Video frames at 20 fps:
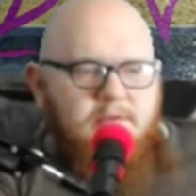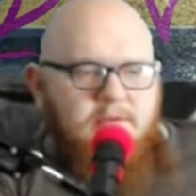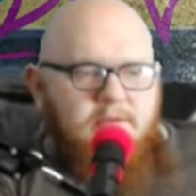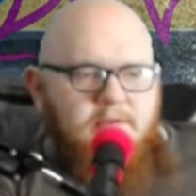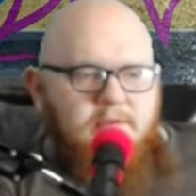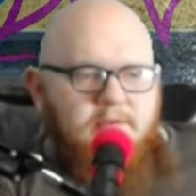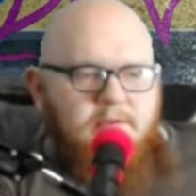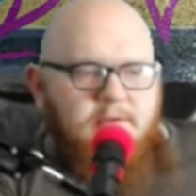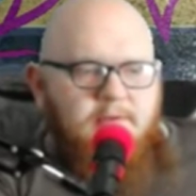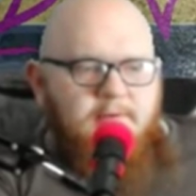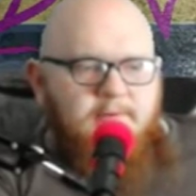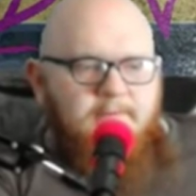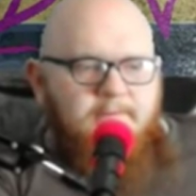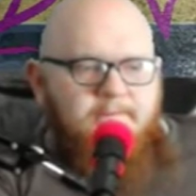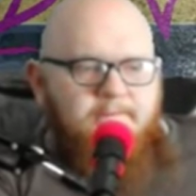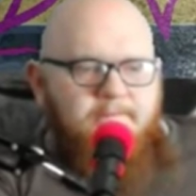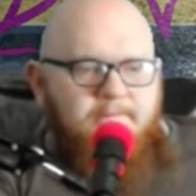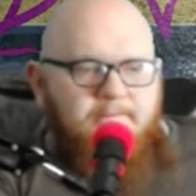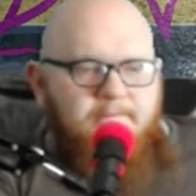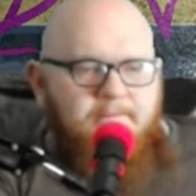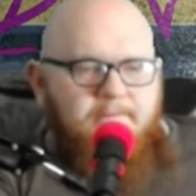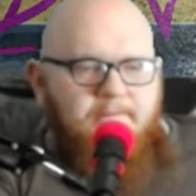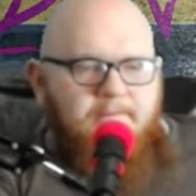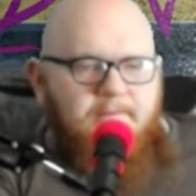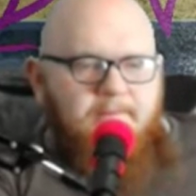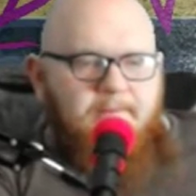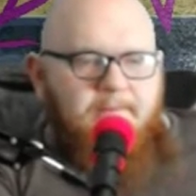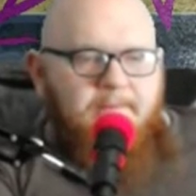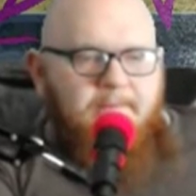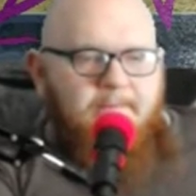
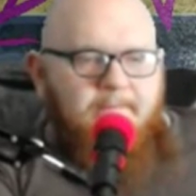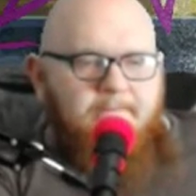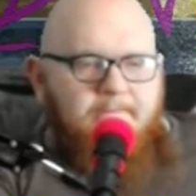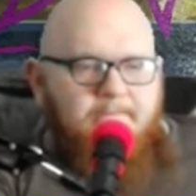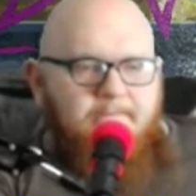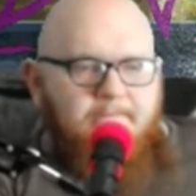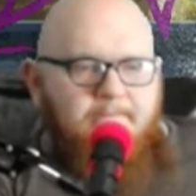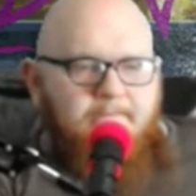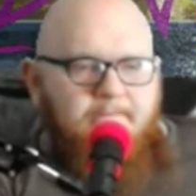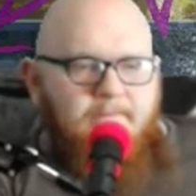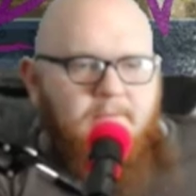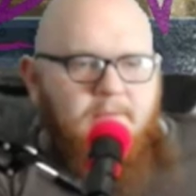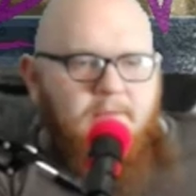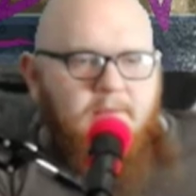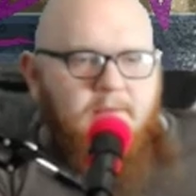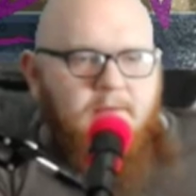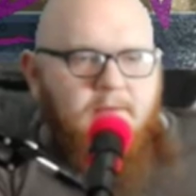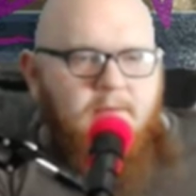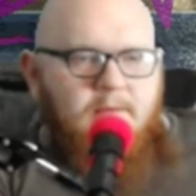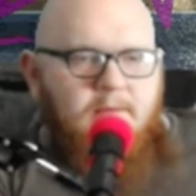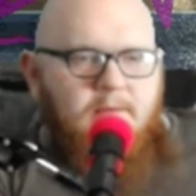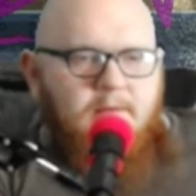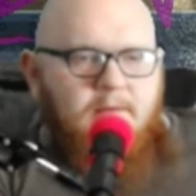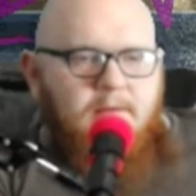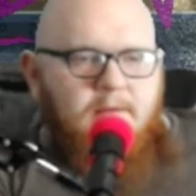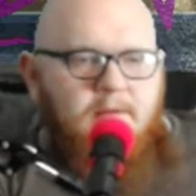[no speech]